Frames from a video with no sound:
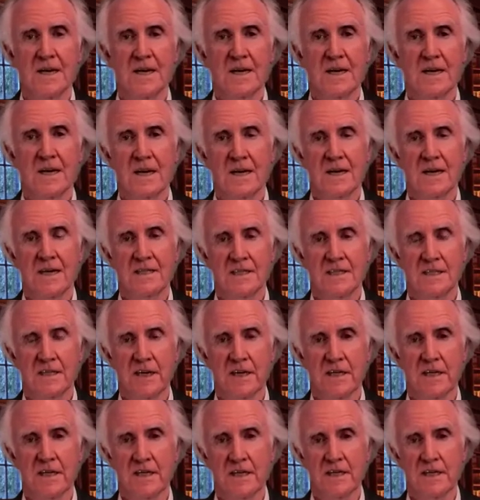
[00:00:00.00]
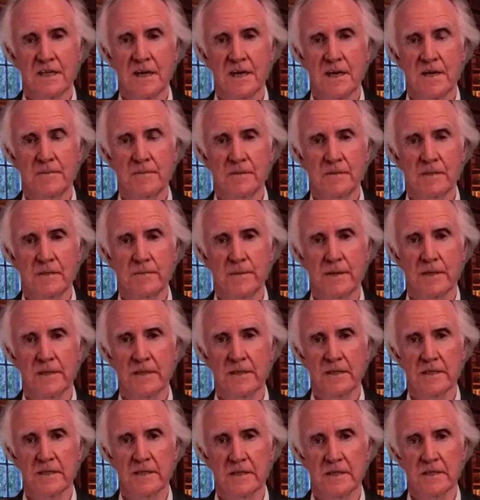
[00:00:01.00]
And suddenly I'm
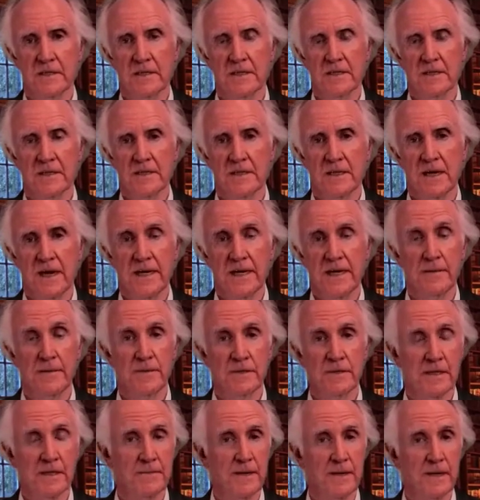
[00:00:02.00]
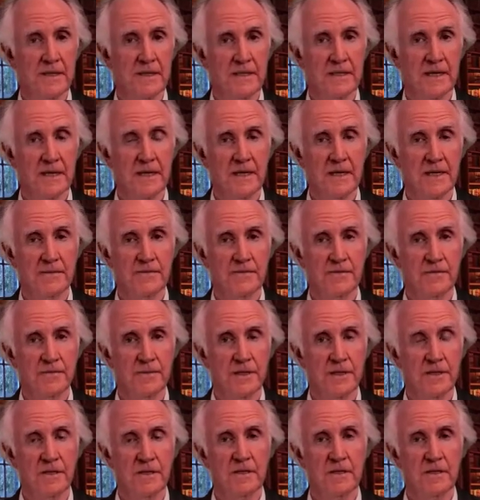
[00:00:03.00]
spending 80% of my time from
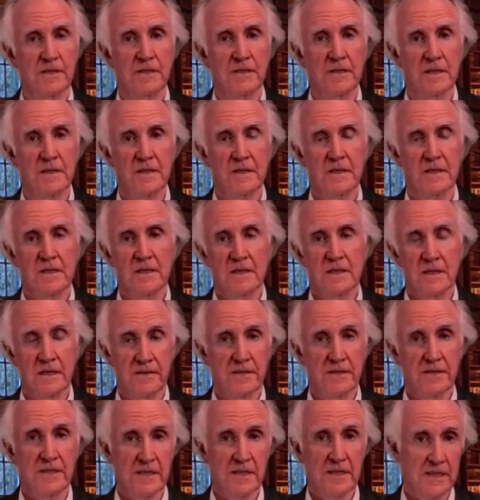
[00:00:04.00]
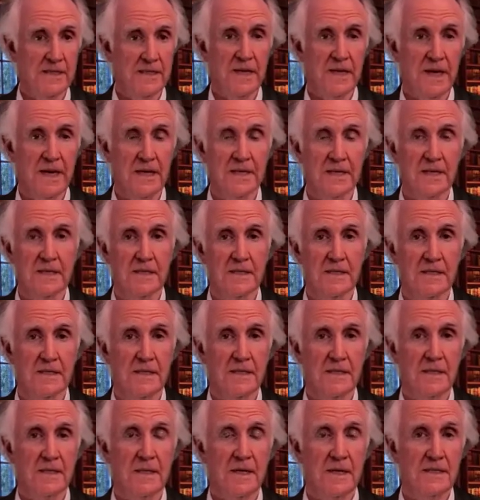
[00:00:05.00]
then on living in Lusaka.
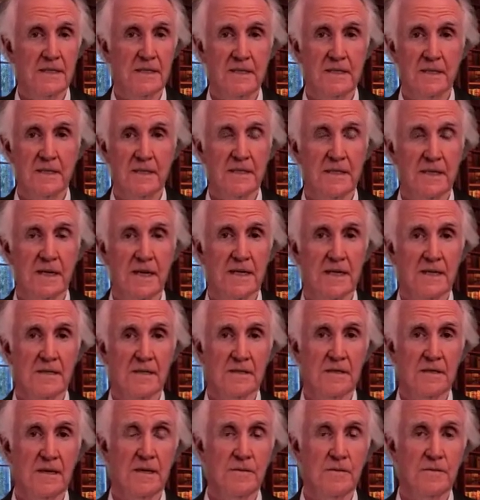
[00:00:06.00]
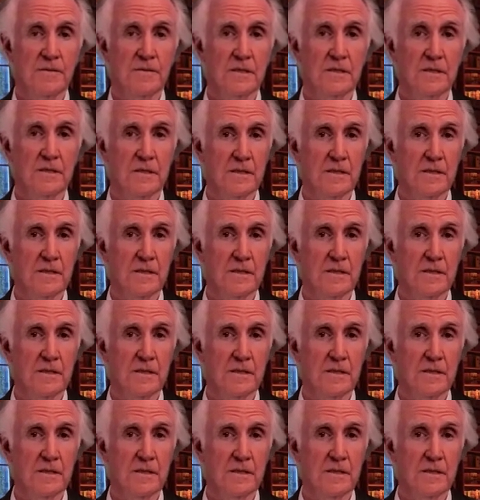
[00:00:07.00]
And in Lusaka, I was